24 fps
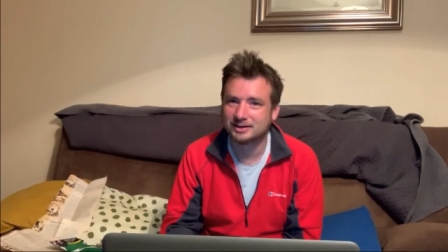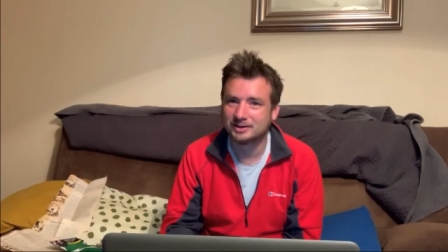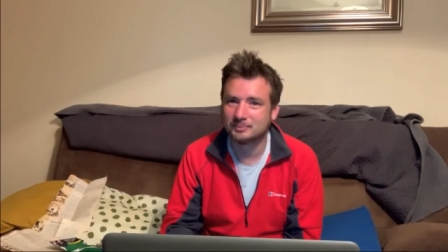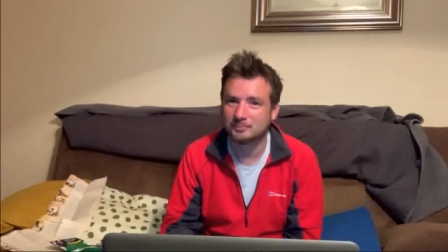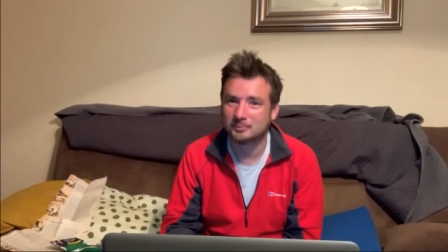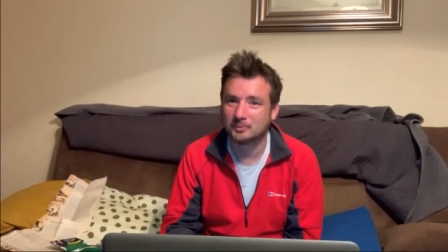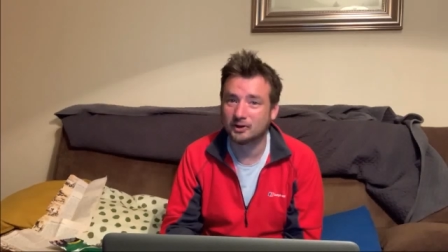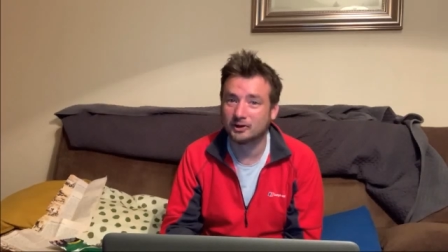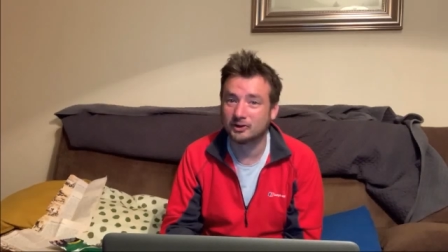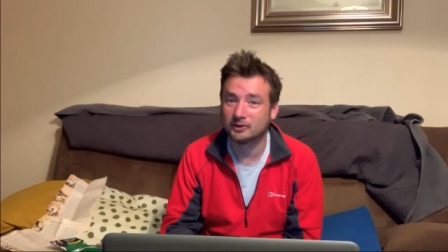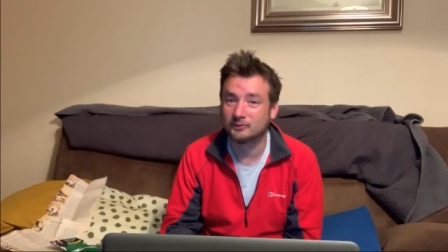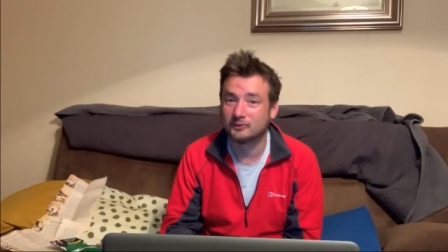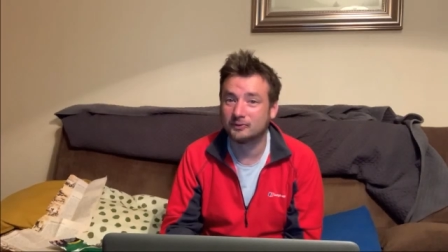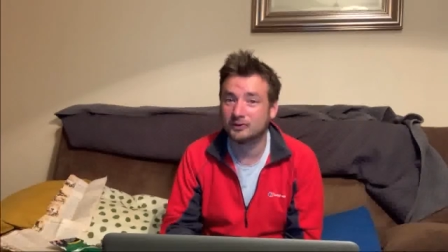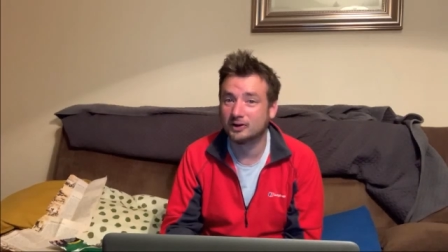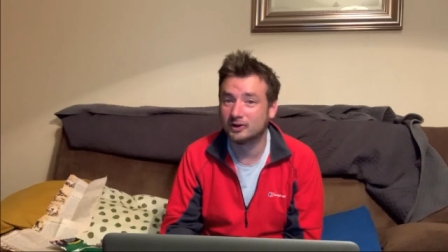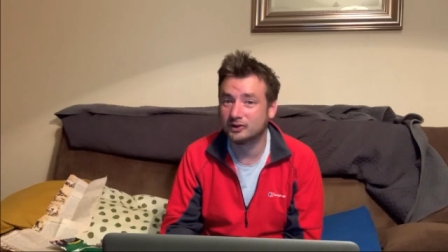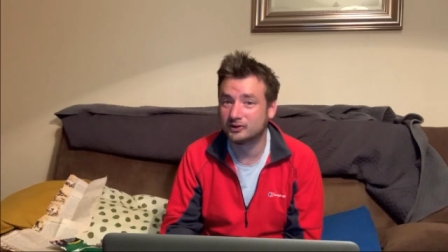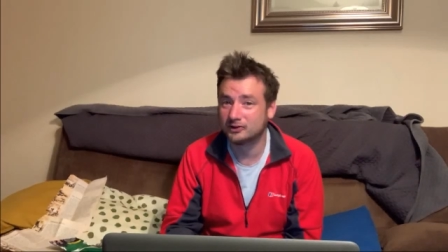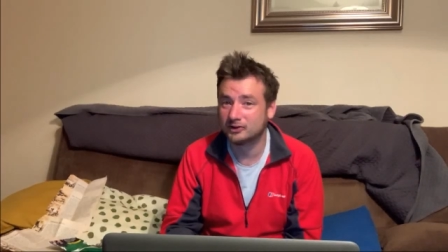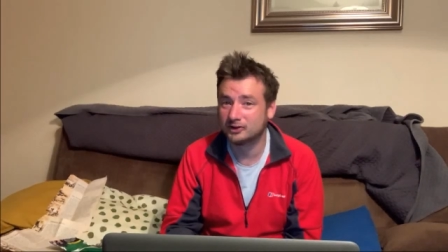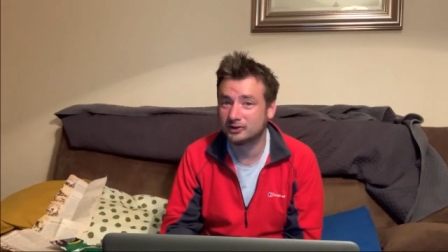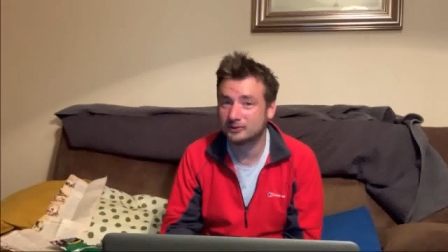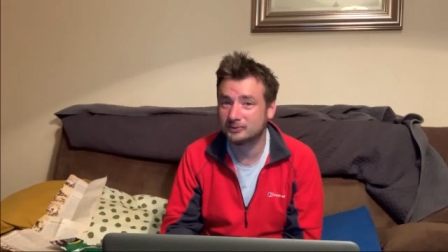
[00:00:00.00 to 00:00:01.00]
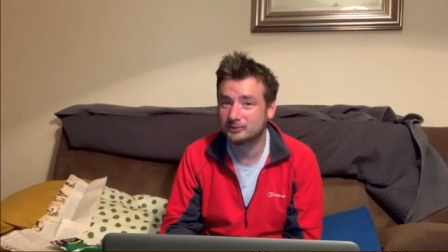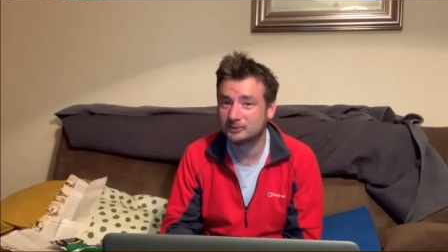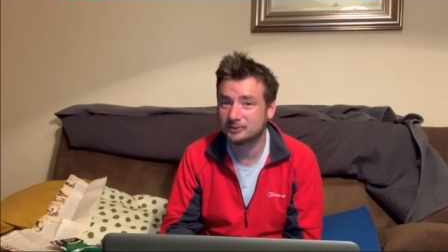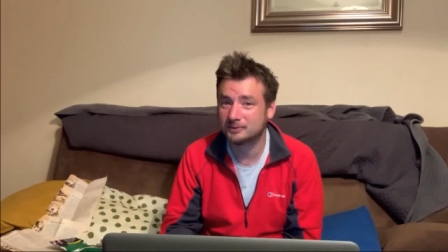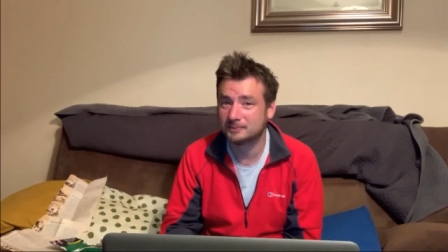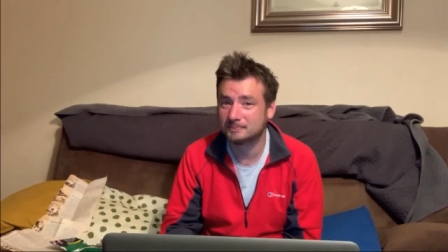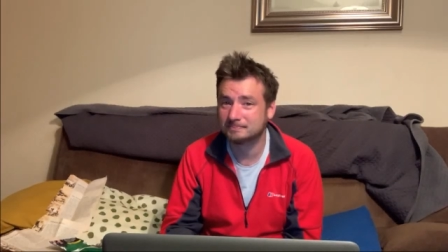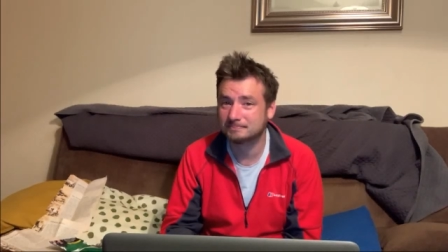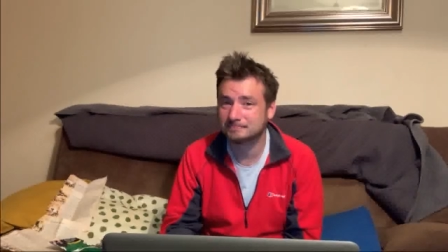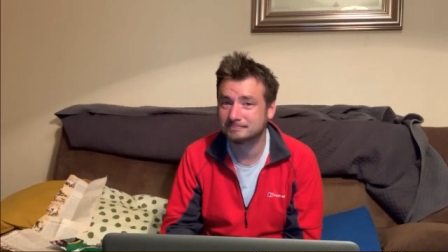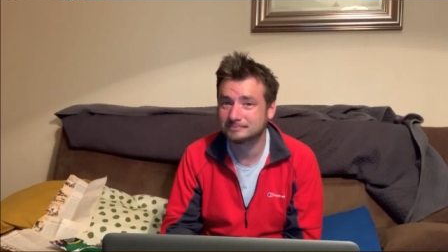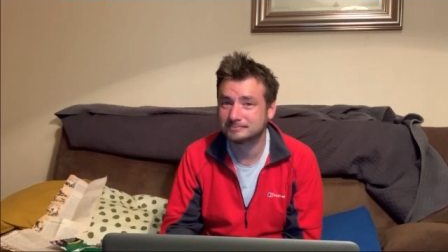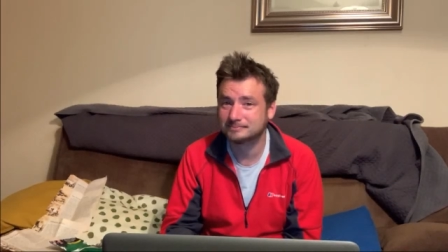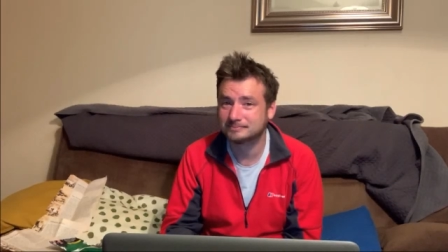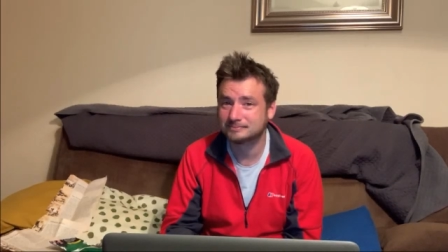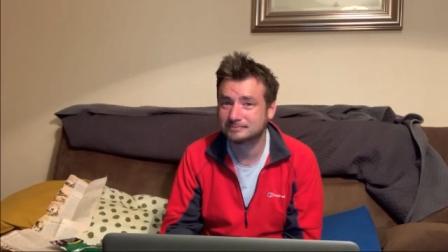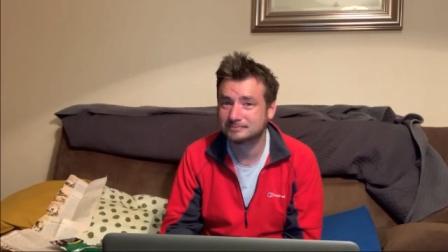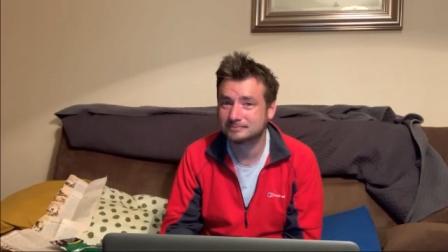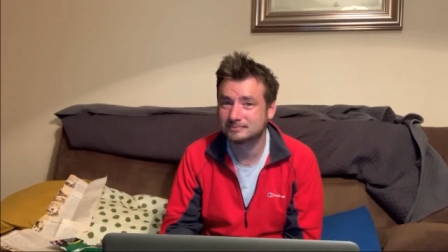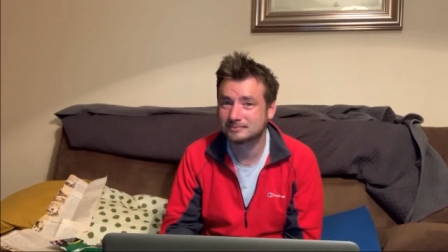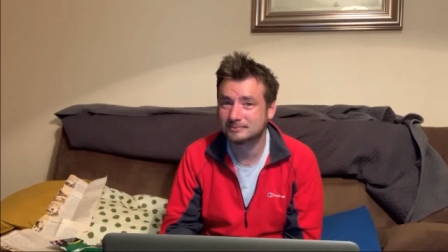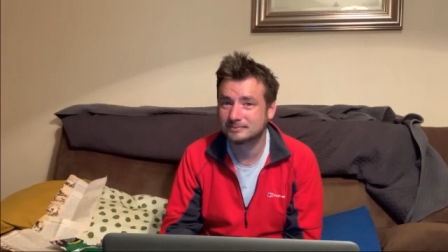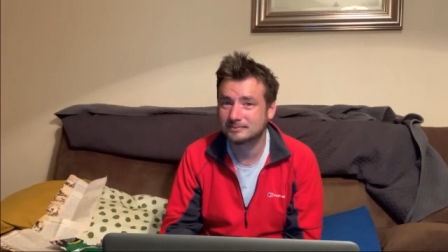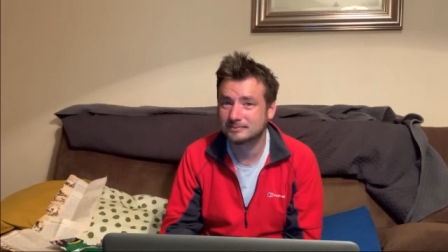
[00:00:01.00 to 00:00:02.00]
By the thirtieth,
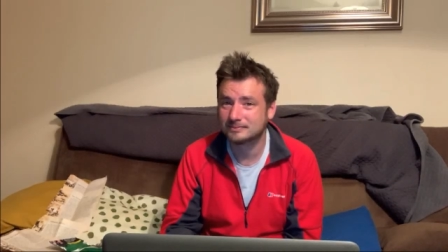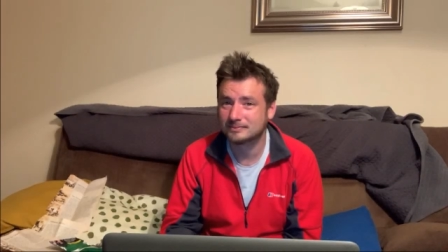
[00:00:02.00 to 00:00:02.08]
uh,